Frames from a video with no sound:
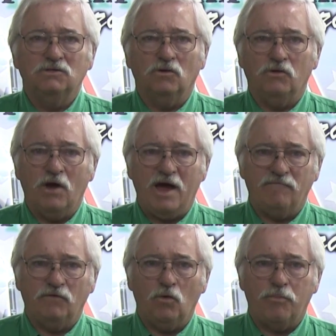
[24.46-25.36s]
so you
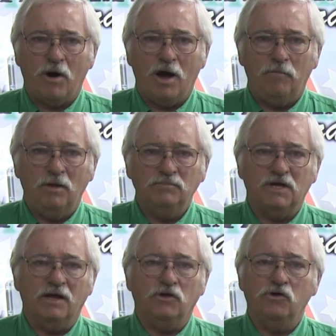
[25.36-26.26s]
have no problems
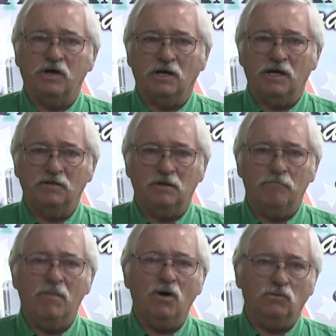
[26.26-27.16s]
and you can get the
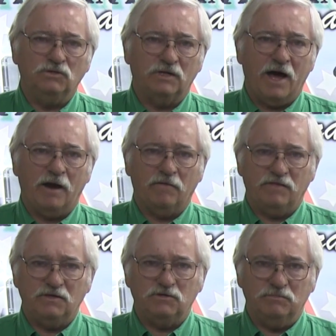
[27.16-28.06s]
most out of
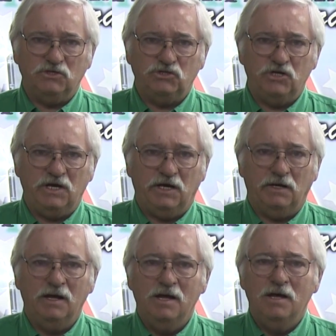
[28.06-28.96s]
this
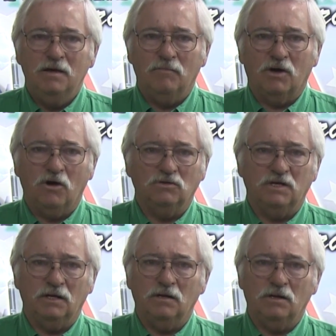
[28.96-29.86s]
machine, because
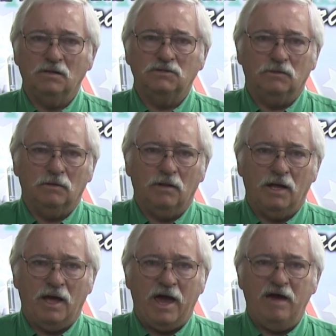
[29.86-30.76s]
it's
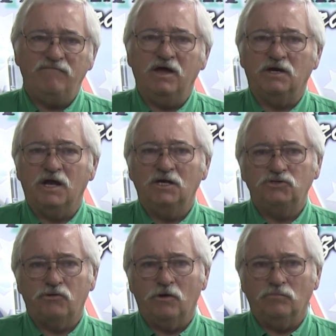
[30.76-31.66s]
a heavy
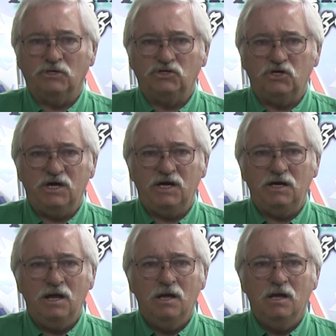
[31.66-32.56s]
industrial
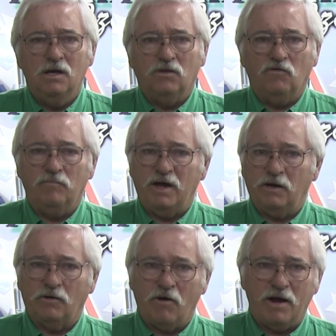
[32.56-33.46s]
machine. You've made
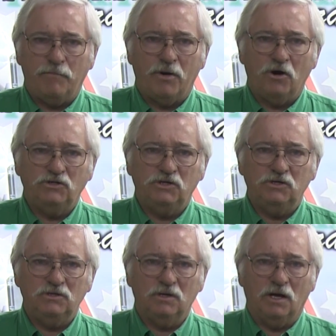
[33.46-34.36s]
a great
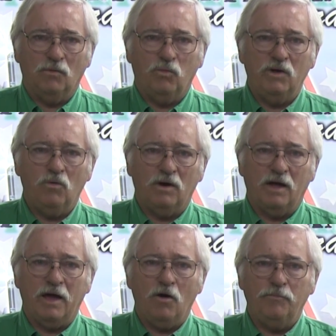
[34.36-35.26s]
purchase and we want
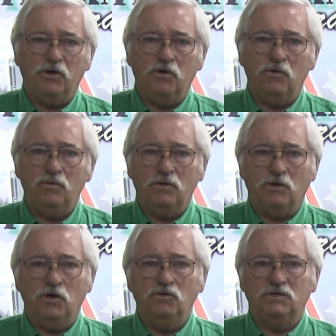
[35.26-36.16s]
to help you
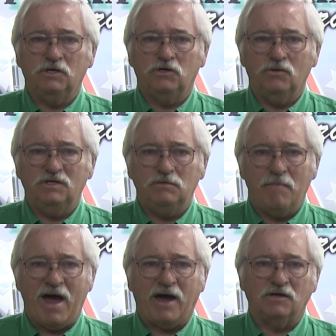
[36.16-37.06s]
use it to its
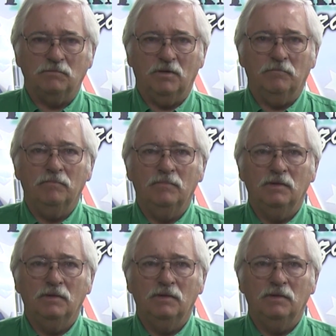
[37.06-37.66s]
maximum.